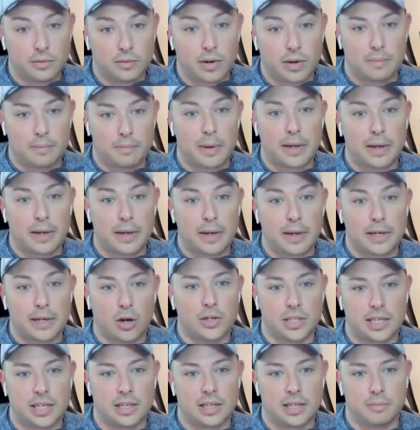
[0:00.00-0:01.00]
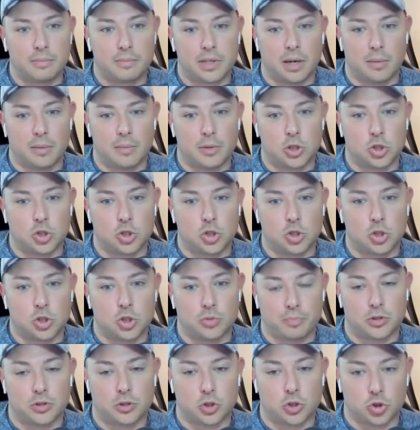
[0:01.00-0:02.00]
By going to become a
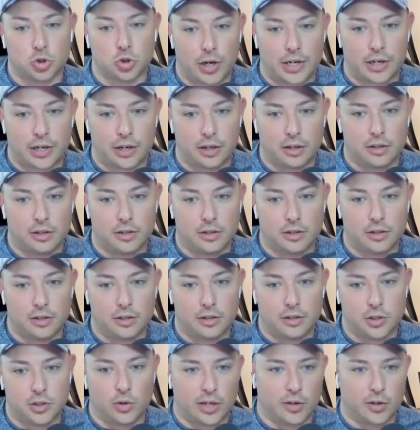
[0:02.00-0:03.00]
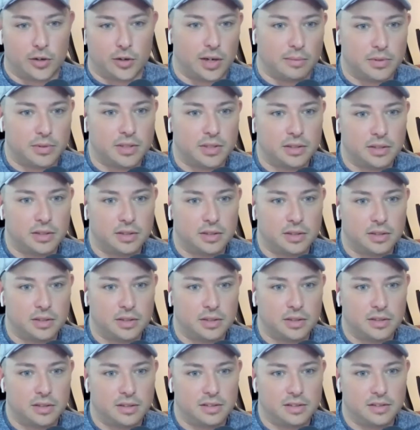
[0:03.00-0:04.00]
personal trainer, you don't get ripped.
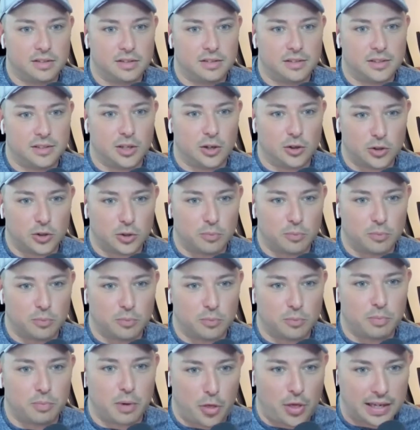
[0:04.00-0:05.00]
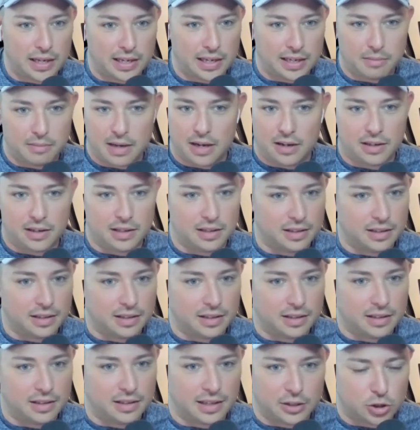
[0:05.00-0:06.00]
By thinking about it,
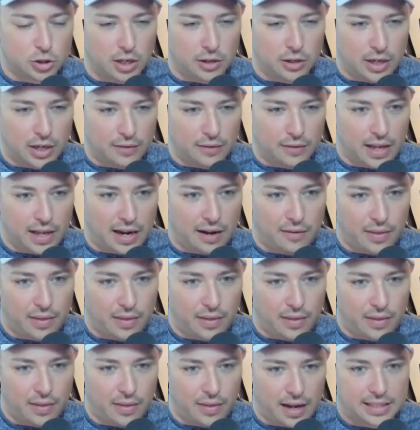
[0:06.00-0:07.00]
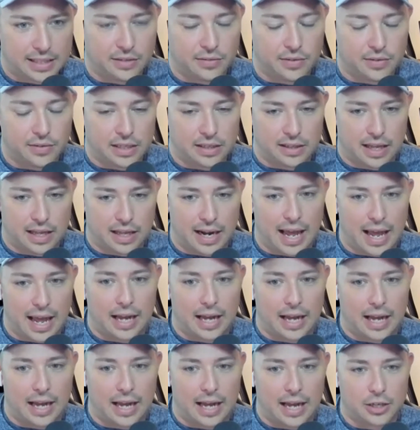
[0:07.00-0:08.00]
like you have to have that activity and that
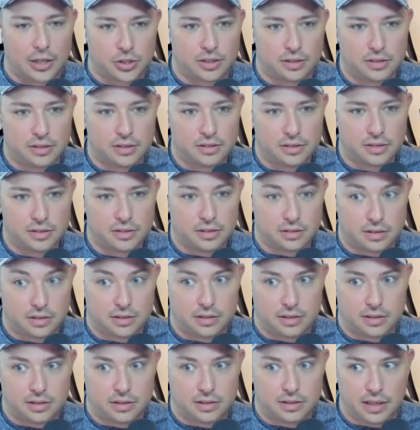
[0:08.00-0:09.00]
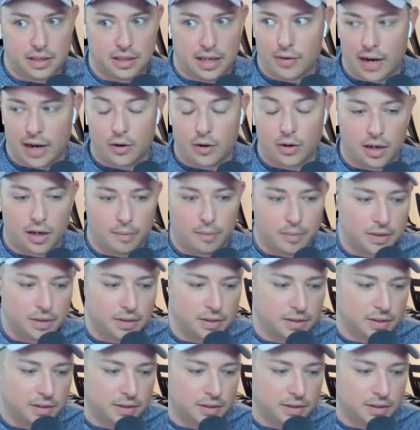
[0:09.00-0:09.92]
action to have an outcome.